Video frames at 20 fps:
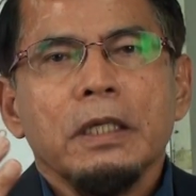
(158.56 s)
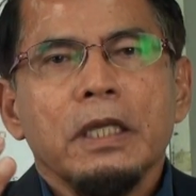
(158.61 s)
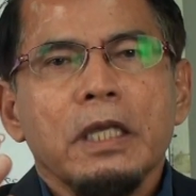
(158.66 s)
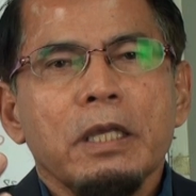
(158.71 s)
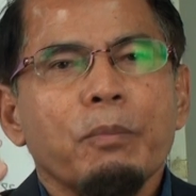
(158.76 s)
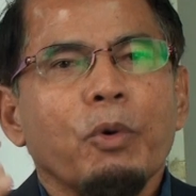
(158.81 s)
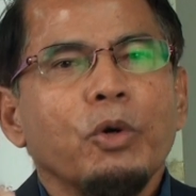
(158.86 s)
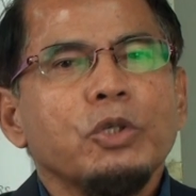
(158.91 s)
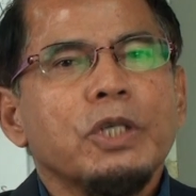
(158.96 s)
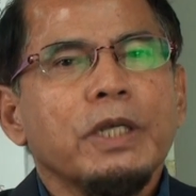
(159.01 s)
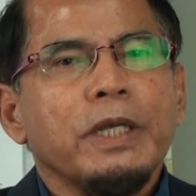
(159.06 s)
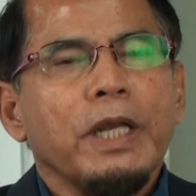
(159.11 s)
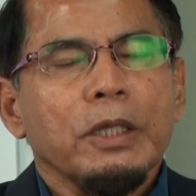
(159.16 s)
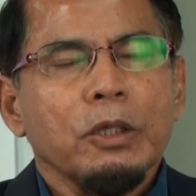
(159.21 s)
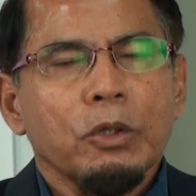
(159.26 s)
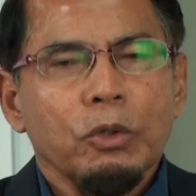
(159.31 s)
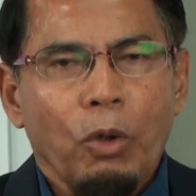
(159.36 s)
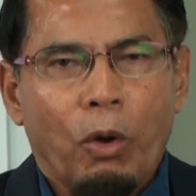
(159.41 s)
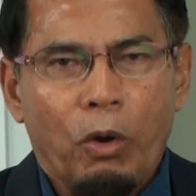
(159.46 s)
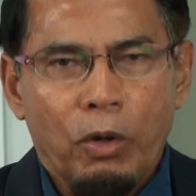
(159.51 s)
emotion
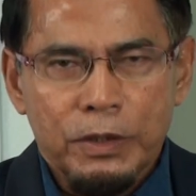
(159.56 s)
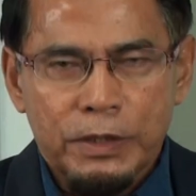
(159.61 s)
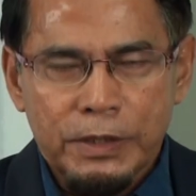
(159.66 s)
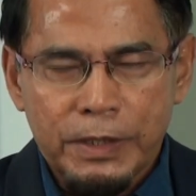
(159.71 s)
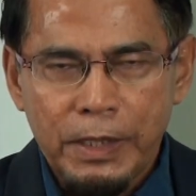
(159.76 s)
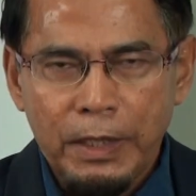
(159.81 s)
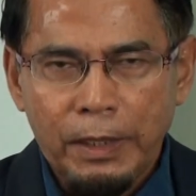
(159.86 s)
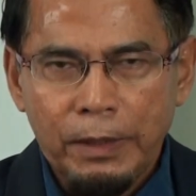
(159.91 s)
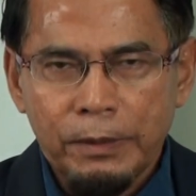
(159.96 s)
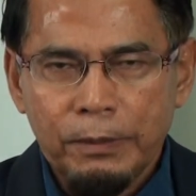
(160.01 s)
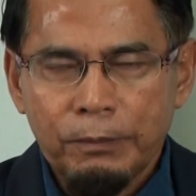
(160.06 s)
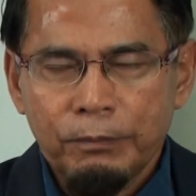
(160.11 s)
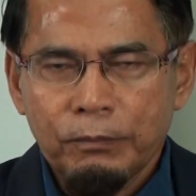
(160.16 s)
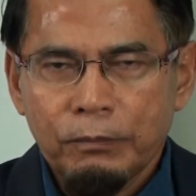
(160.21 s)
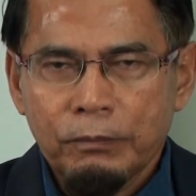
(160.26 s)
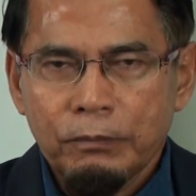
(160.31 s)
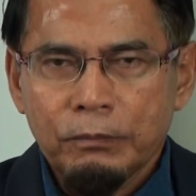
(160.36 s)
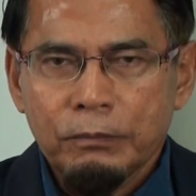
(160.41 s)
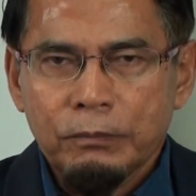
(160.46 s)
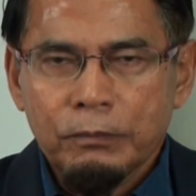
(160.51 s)
and thoughts
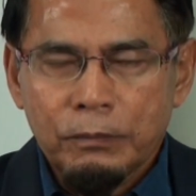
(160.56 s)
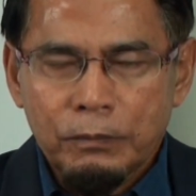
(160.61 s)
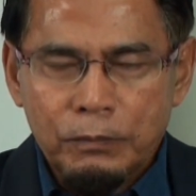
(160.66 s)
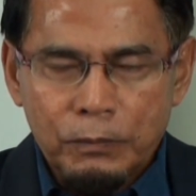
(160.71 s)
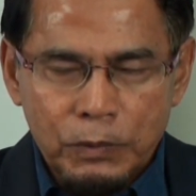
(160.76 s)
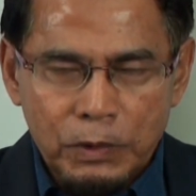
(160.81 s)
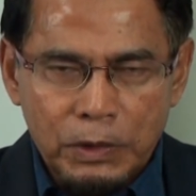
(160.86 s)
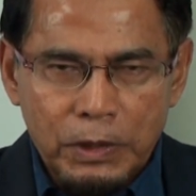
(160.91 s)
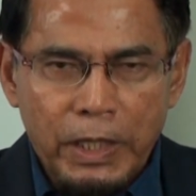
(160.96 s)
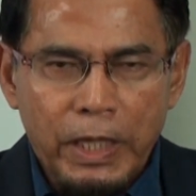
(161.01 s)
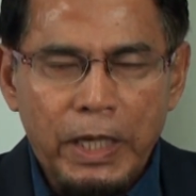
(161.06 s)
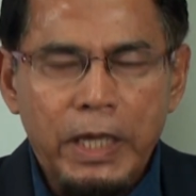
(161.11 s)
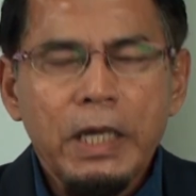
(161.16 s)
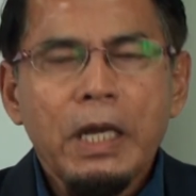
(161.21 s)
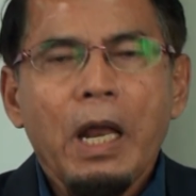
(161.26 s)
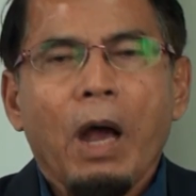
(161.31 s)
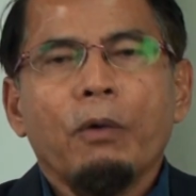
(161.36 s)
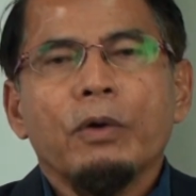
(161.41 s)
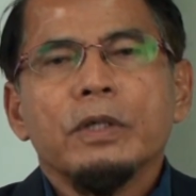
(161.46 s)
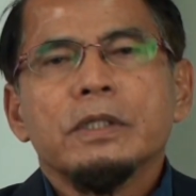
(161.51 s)

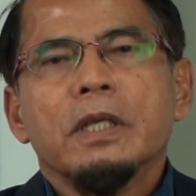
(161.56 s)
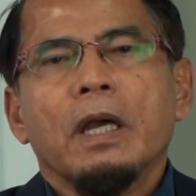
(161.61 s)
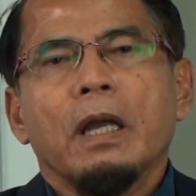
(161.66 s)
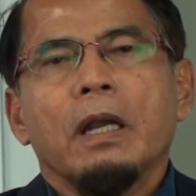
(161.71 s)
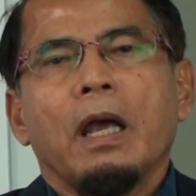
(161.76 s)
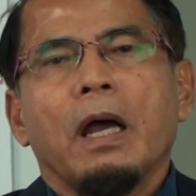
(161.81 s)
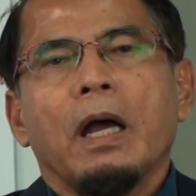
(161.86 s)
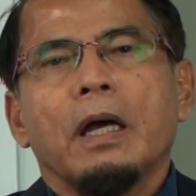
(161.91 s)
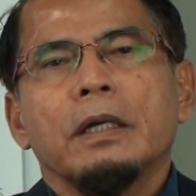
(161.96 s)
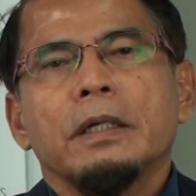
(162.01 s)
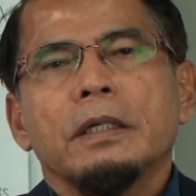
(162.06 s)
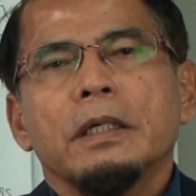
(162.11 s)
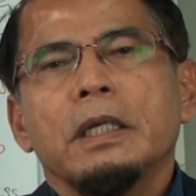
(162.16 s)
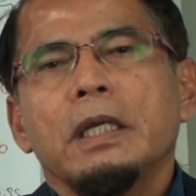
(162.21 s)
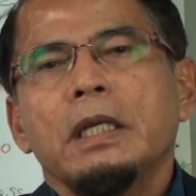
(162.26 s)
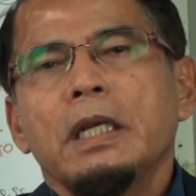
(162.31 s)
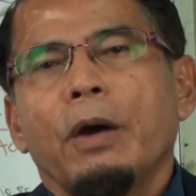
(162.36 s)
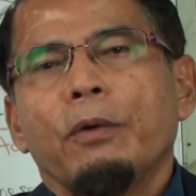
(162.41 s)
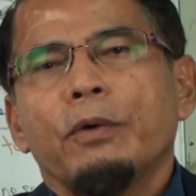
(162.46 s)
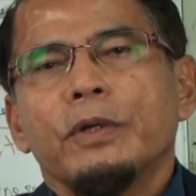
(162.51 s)
in our salah,
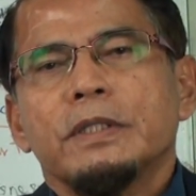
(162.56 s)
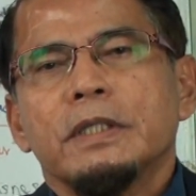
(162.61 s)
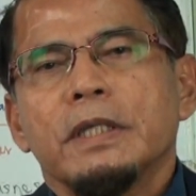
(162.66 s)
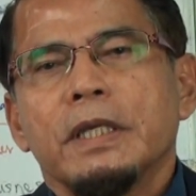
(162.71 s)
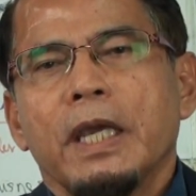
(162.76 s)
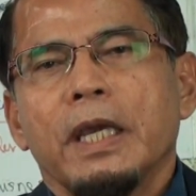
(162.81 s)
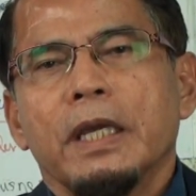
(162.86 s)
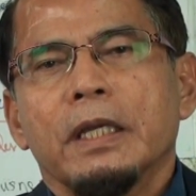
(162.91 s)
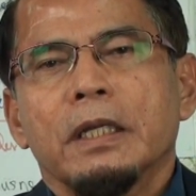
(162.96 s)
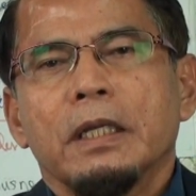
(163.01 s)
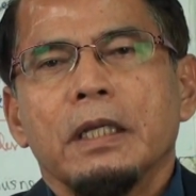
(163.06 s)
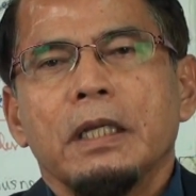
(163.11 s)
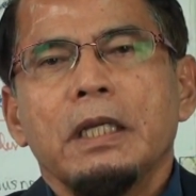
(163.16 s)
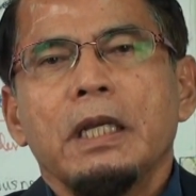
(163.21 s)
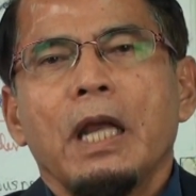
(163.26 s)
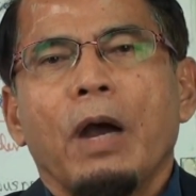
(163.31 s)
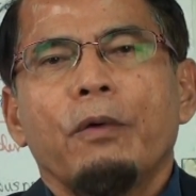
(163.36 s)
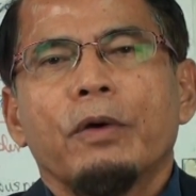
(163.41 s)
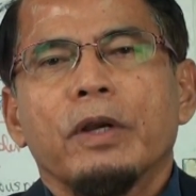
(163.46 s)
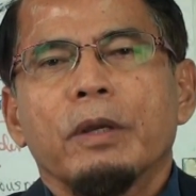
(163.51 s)
in our zikr,
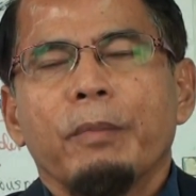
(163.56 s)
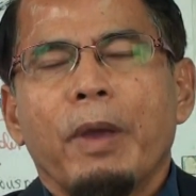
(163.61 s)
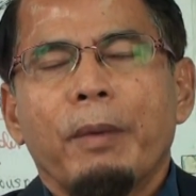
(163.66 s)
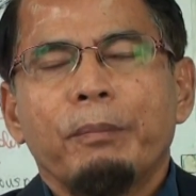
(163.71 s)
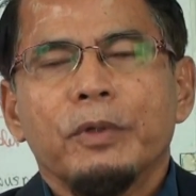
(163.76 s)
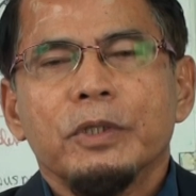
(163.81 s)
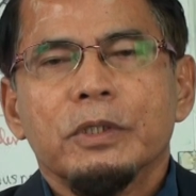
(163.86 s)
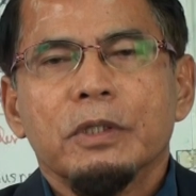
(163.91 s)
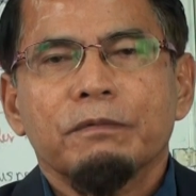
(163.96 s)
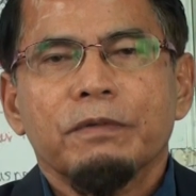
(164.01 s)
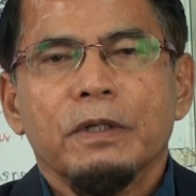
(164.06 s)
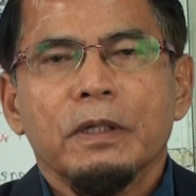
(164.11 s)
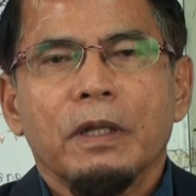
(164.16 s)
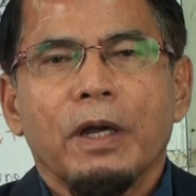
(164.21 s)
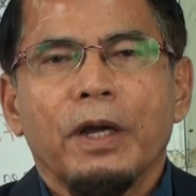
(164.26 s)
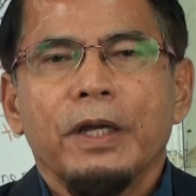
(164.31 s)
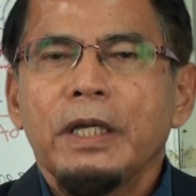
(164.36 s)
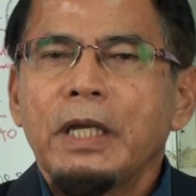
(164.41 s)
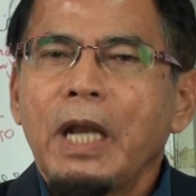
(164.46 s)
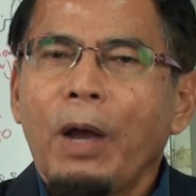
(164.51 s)
in our remembrance of
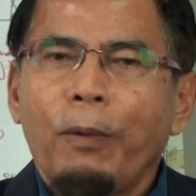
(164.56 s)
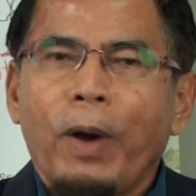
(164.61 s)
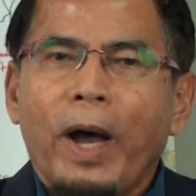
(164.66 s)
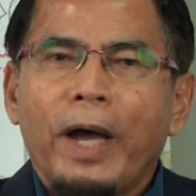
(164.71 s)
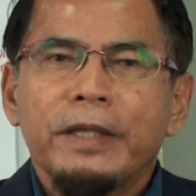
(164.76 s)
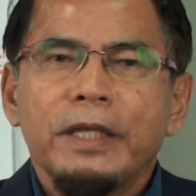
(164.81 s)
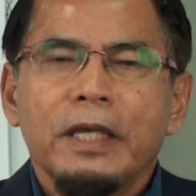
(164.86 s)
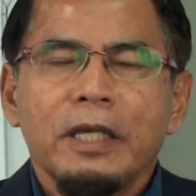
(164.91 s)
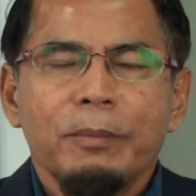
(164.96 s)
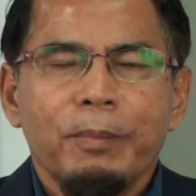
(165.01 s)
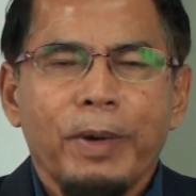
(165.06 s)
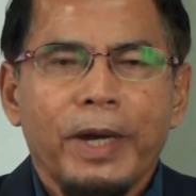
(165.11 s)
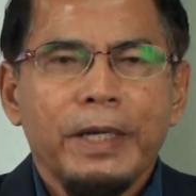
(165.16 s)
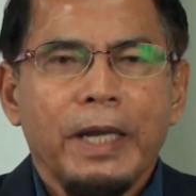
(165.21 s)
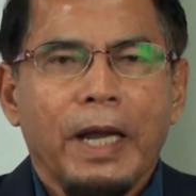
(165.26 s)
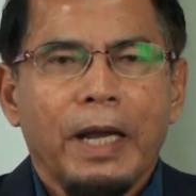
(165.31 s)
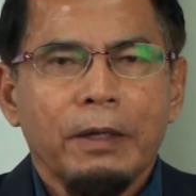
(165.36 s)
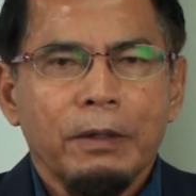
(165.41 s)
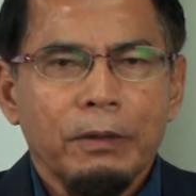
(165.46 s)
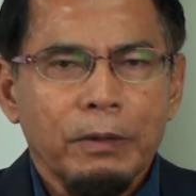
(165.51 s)
Allah, in our other
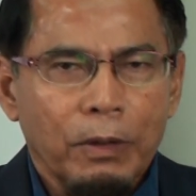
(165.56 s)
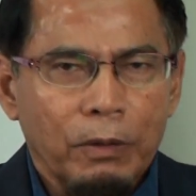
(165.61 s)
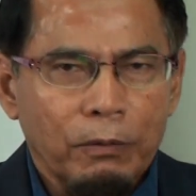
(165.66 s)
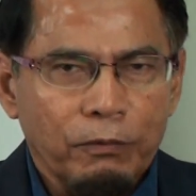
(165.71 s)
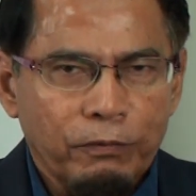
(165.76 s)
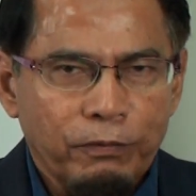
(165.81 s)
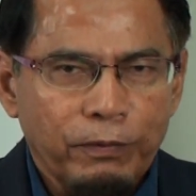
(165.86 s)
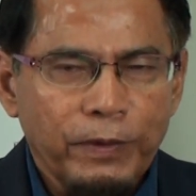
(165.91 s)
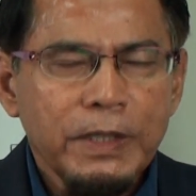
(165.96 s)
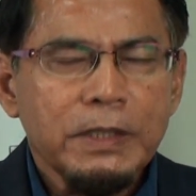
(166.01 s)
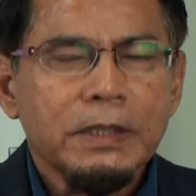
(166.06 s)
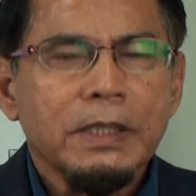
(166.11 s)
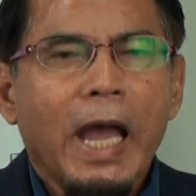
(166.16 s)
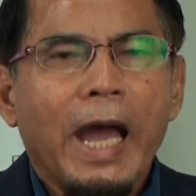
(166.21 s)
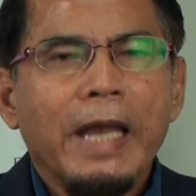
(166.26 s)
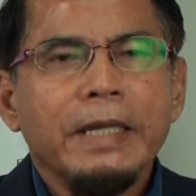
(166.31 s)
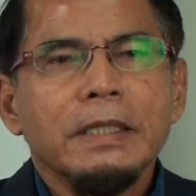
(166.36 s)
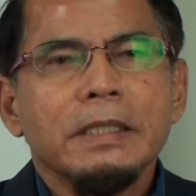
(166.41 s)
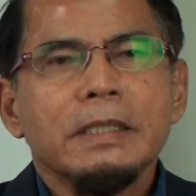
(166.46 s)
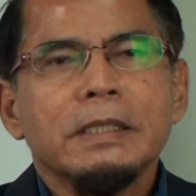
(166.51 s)
ibadah. First,
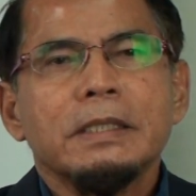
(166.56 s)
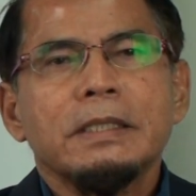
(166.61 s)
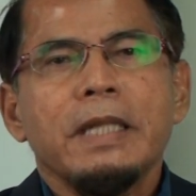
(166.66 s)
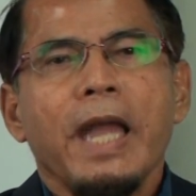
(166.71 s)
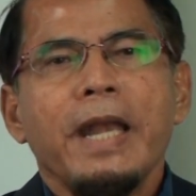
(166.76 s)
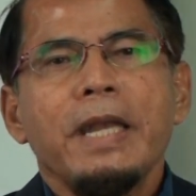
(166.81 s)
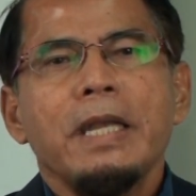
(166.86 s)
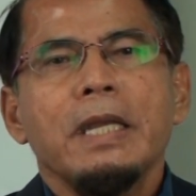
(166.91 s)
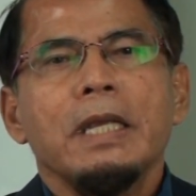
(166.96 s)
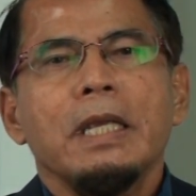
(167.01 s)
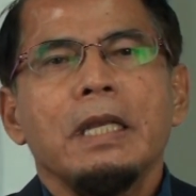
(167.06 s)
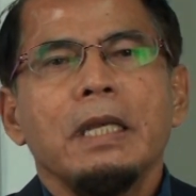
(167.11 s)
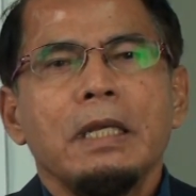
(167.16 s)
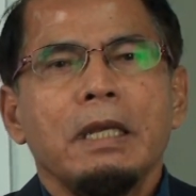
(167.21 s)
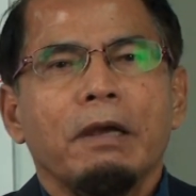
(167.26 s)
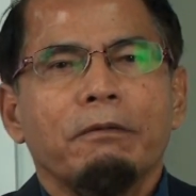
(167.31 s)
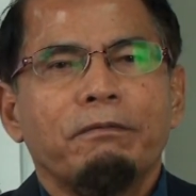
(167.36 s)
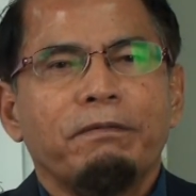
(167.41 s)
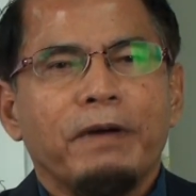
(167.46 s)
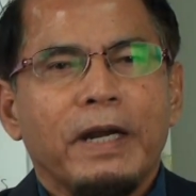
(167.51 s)
understanding
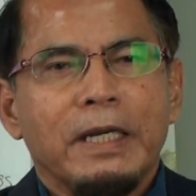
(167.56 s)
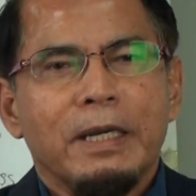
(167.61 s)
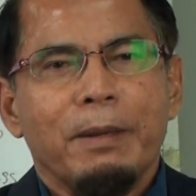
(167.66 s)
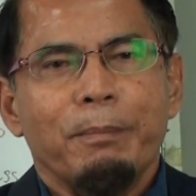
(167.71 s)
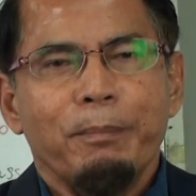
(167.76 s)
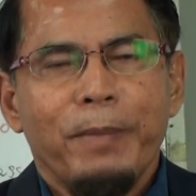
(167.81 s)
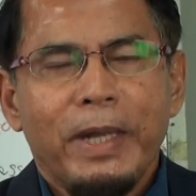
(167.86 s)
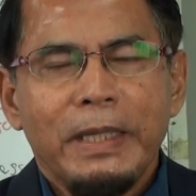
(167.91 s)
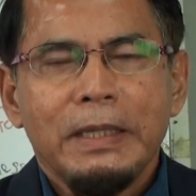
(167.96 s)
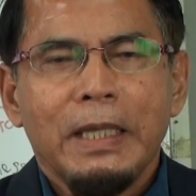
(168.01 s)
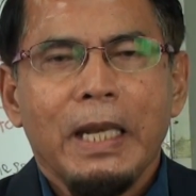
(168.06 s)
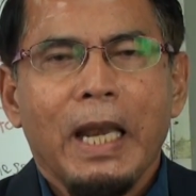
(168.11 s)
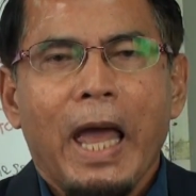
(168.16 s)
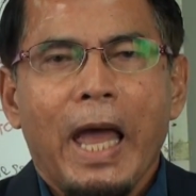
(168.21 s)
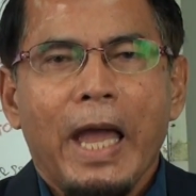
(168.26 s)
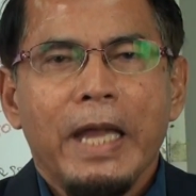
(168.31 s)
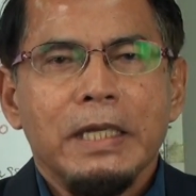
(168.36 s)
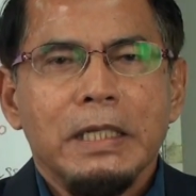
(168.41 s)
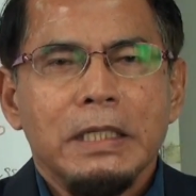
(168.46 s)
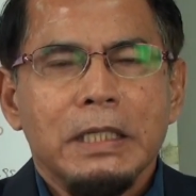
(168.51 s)
the fundamental
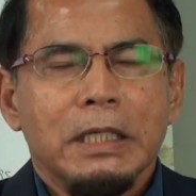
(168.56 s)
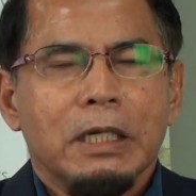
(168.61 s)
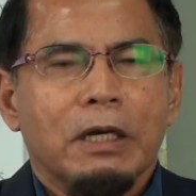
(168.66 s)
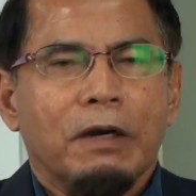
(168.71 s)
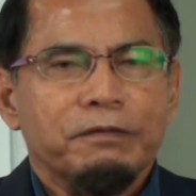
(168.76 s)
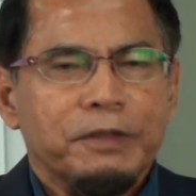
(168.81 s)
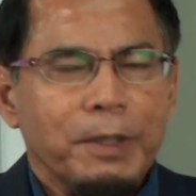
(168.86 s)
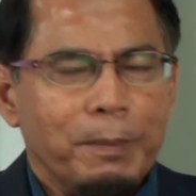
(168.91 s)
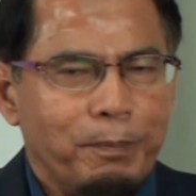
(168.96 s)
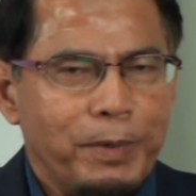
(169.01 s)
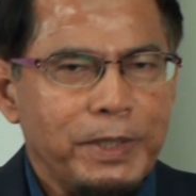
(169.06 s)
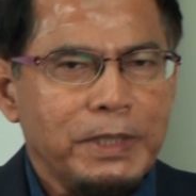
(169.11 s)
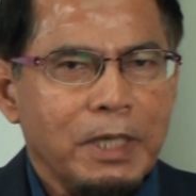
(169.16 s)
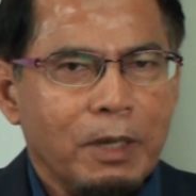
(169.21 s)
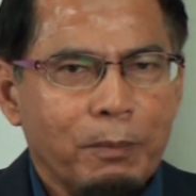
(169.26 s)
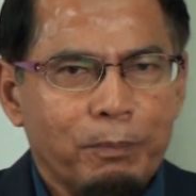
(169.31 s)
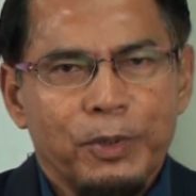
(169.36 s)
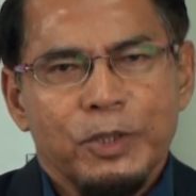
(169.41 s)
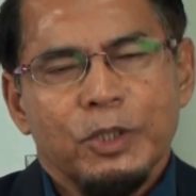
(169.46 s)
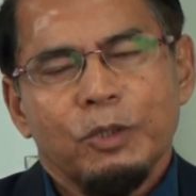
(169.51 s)
idea of the
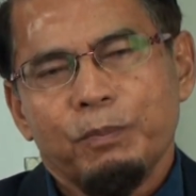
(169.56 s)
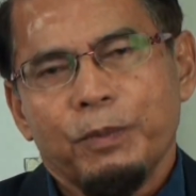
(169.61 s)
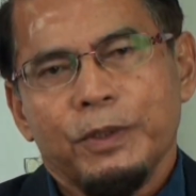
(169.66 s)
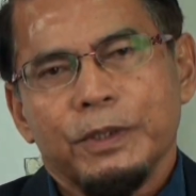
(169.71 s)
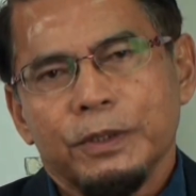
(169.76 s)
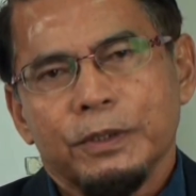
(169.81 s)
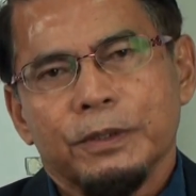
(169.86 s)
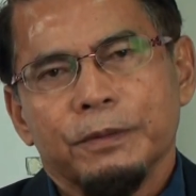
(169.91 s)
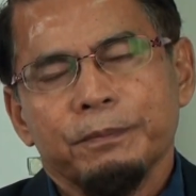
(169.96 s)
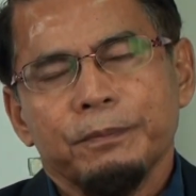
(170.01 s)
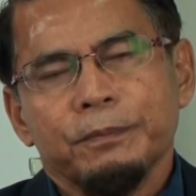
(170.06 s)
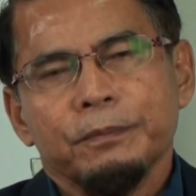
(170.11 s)
basic principles.